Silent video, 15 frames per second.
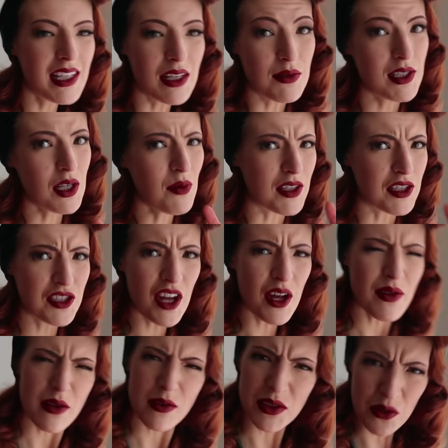and there was so much
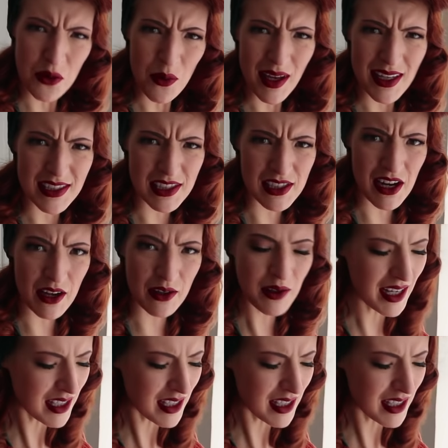snow. There was always snow.